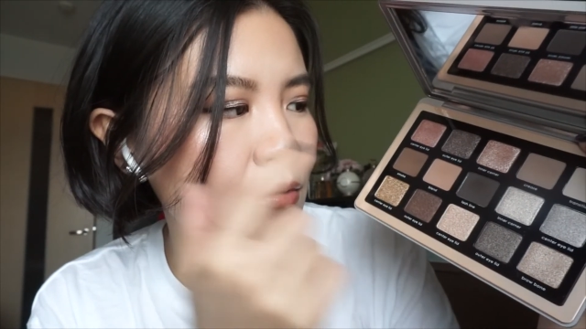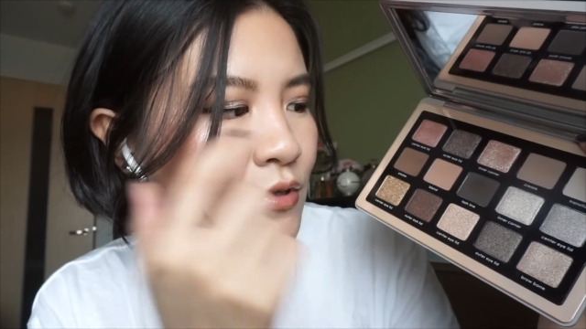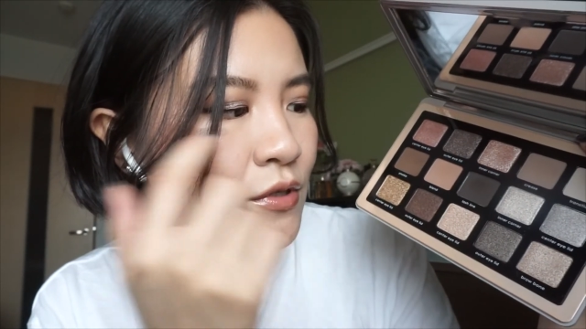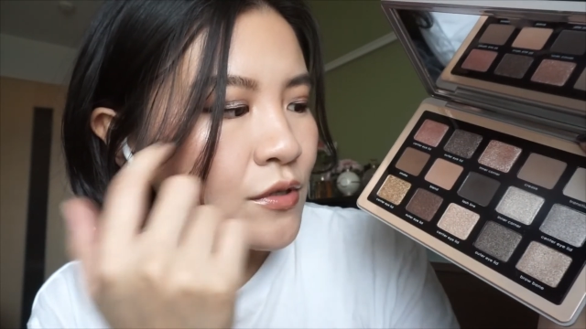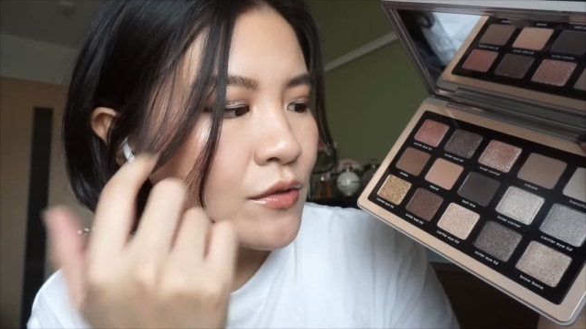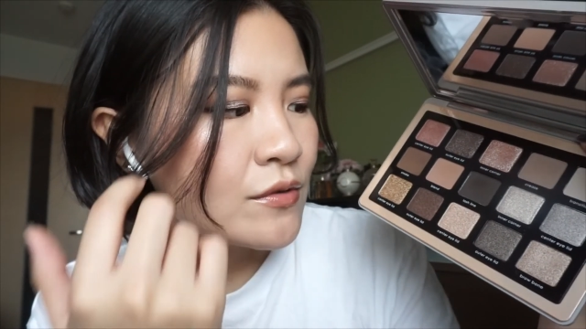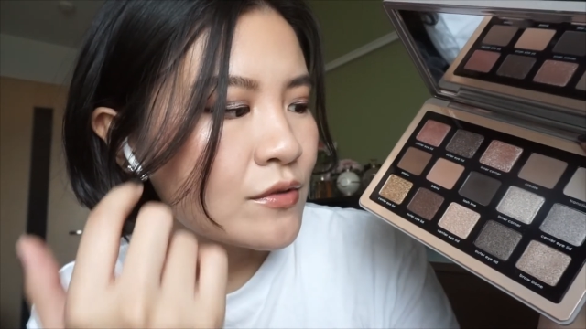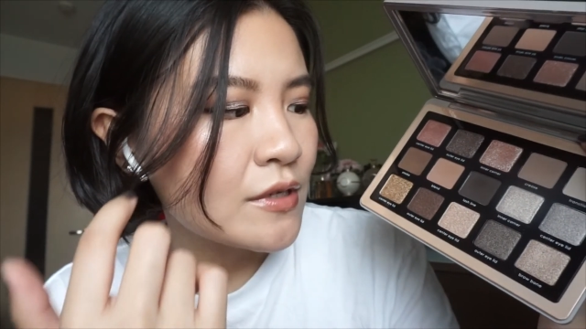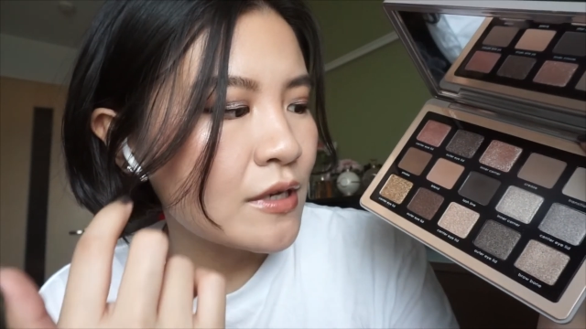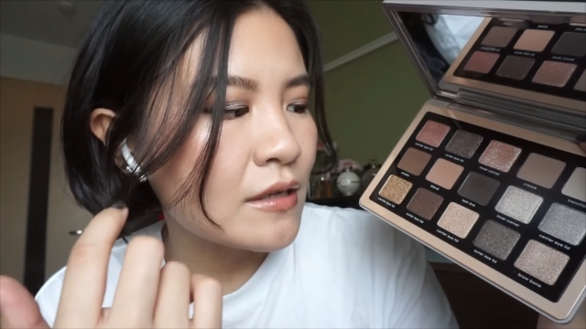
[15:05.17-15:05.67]

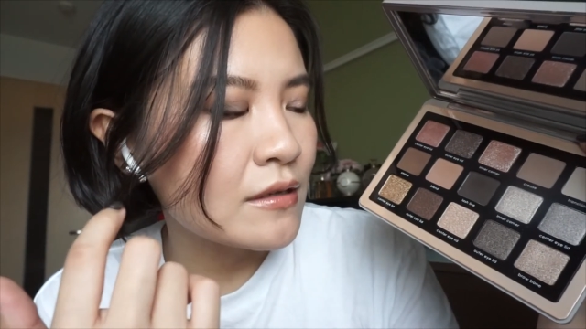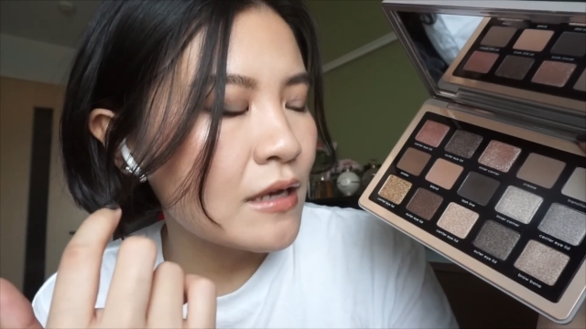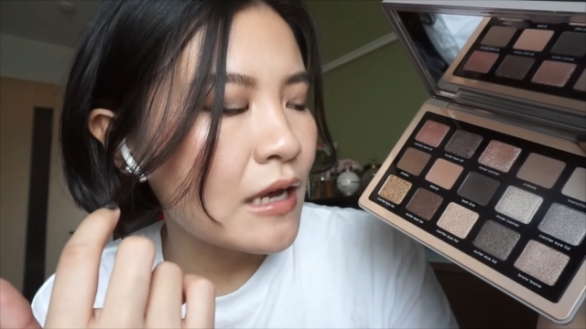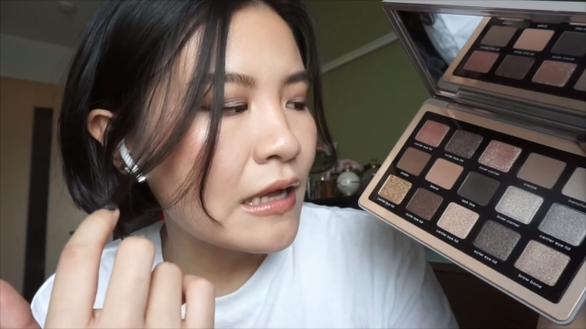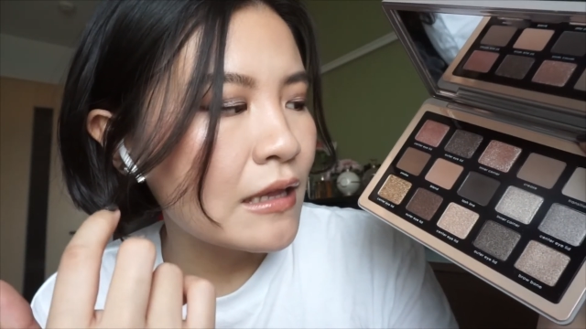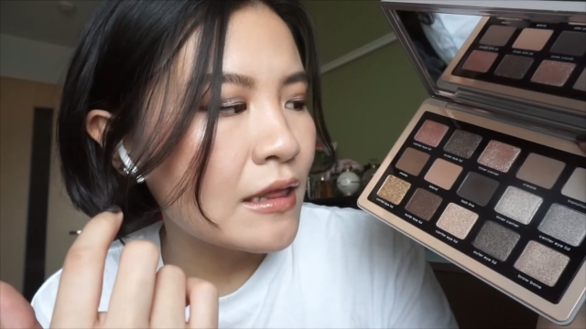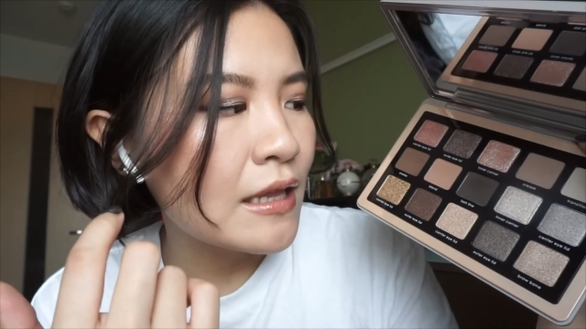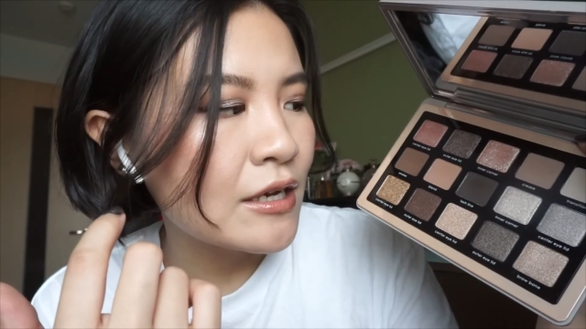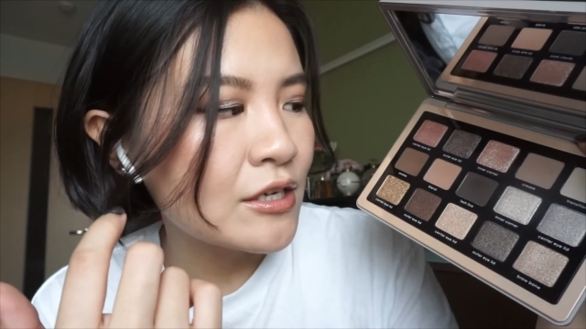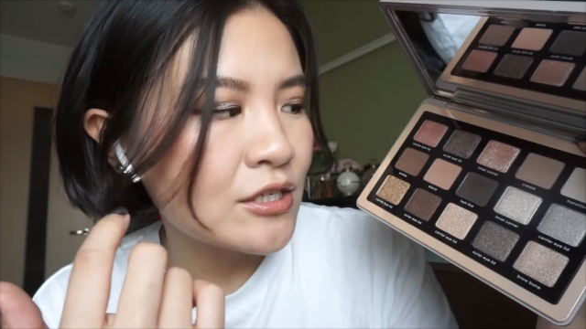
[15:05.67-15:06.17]
use on
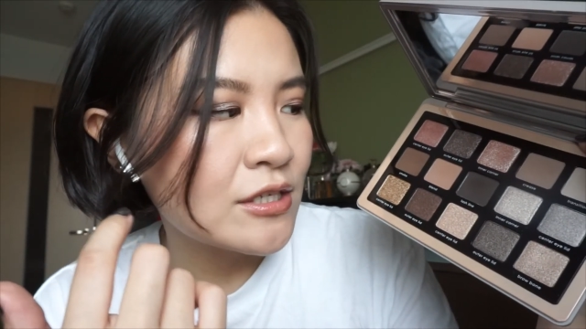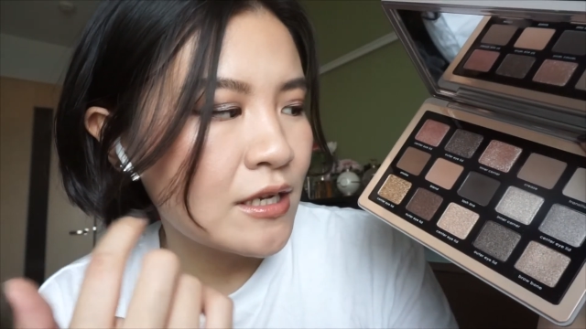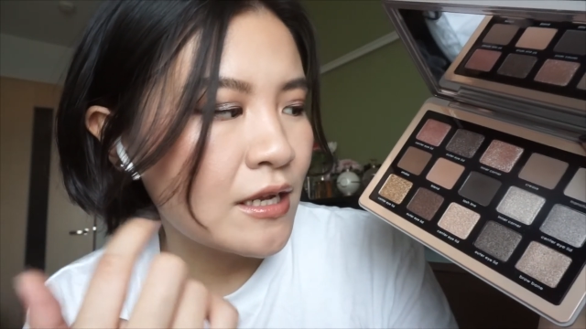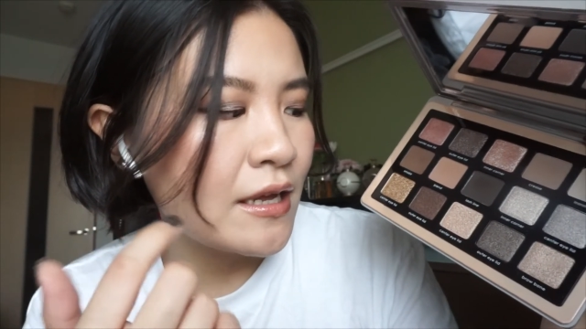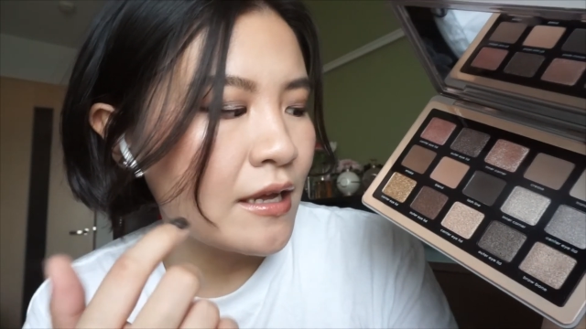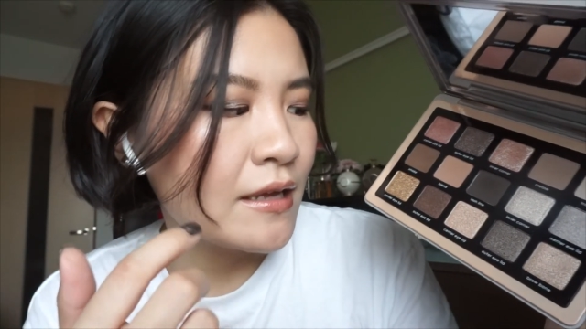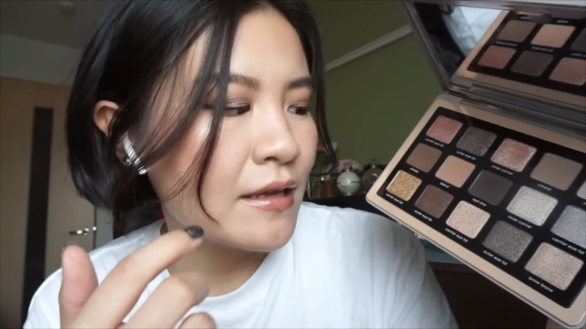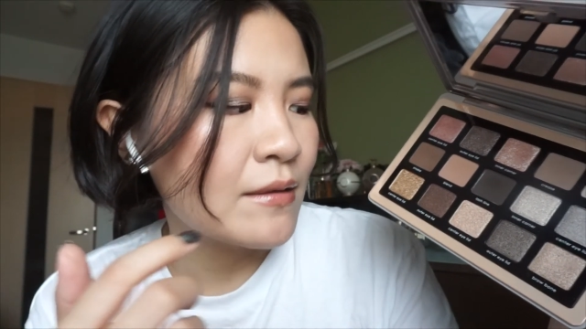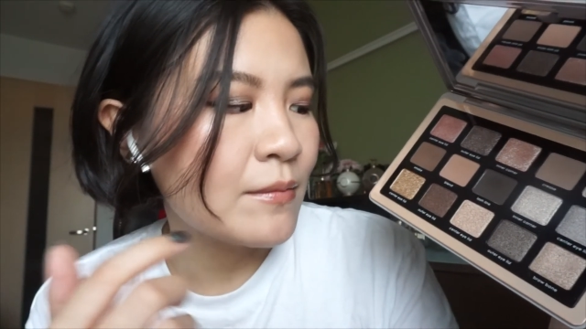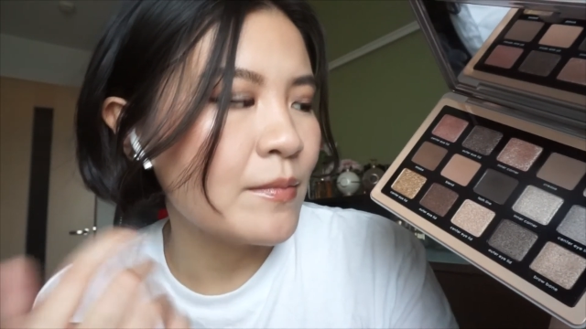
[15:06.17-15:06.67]
a lash
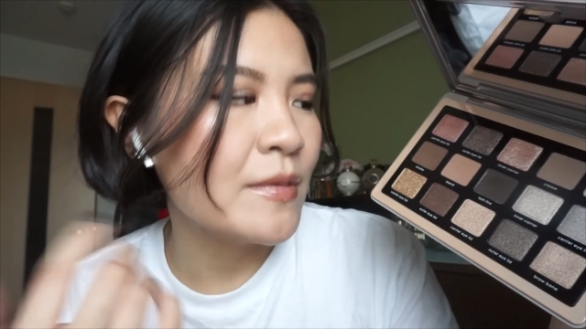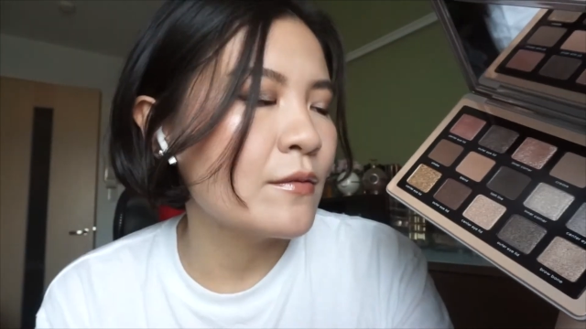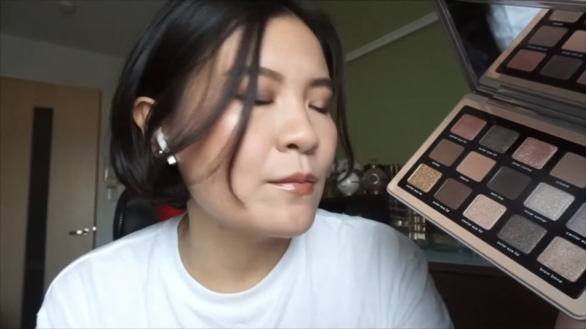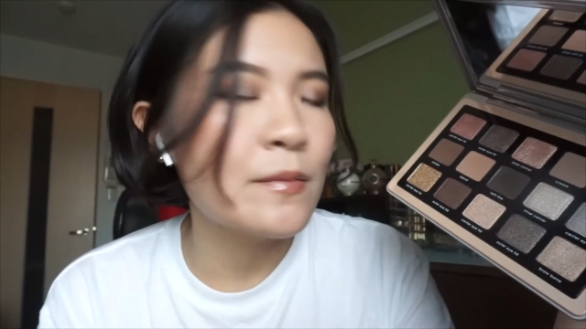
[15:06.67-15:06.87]
line.